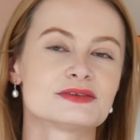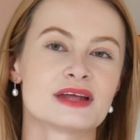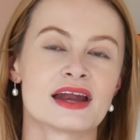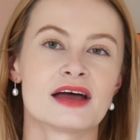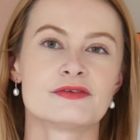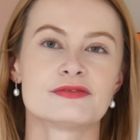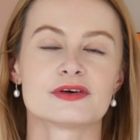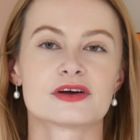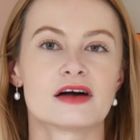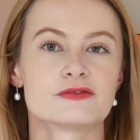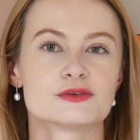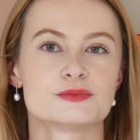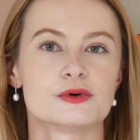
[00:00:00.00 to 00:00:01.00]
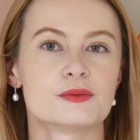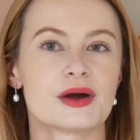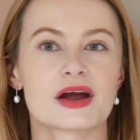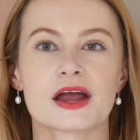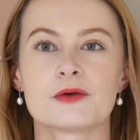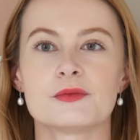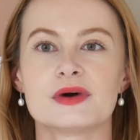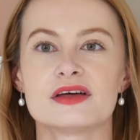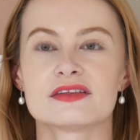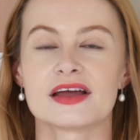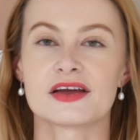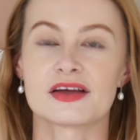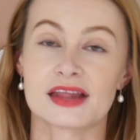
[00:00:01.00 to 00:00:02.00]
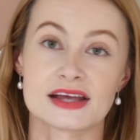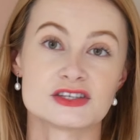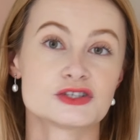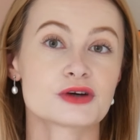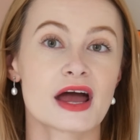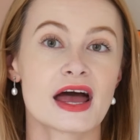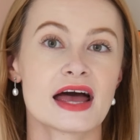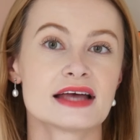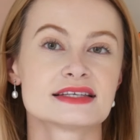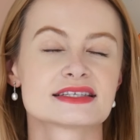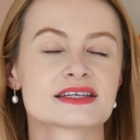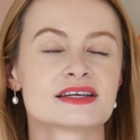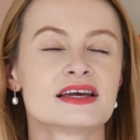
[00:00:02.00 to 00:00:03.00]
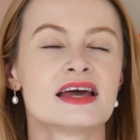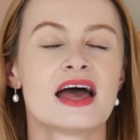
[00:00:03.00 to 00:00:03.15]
that I feel comfortable wearing with like a nice dress.